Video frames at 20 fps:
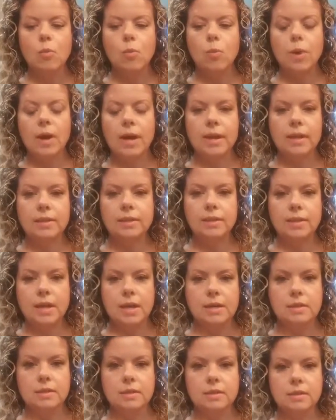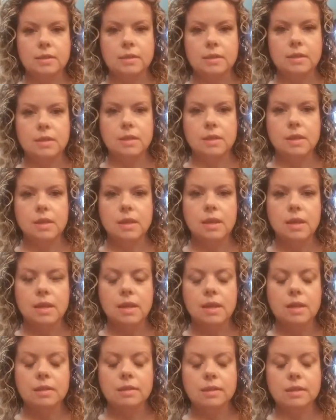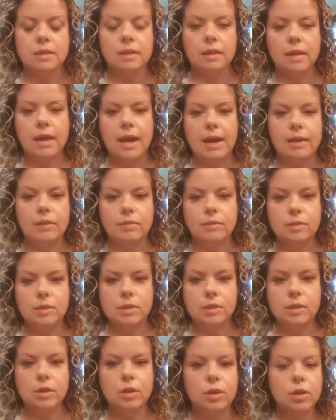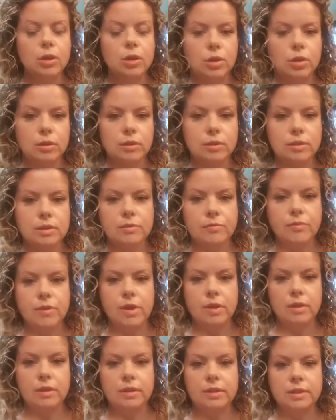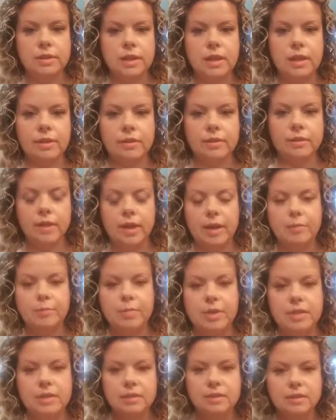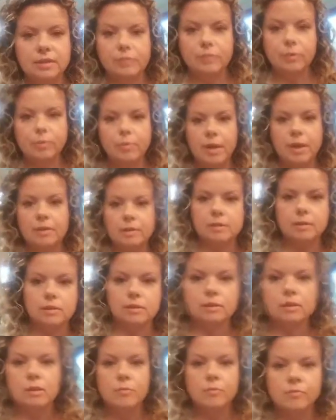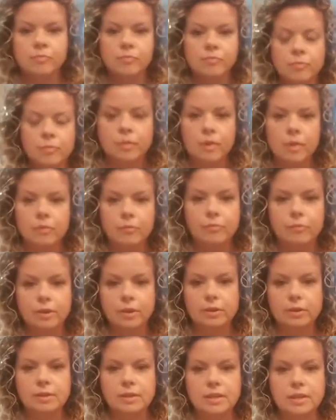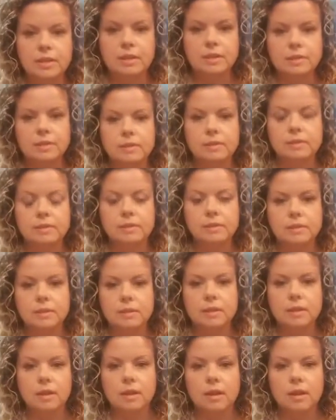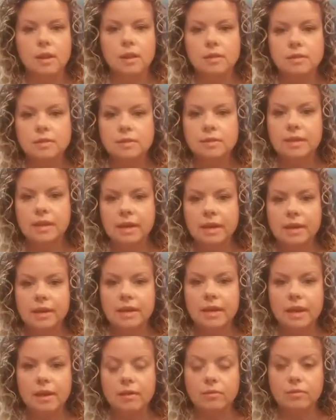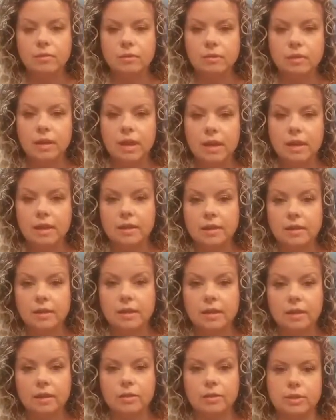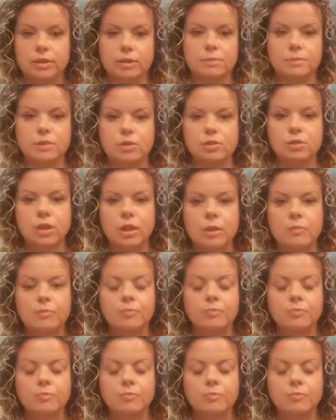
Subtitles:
what it does is it allows your curls to fall in together like pieces of a puzzle versus stacking out like a Christmas tree.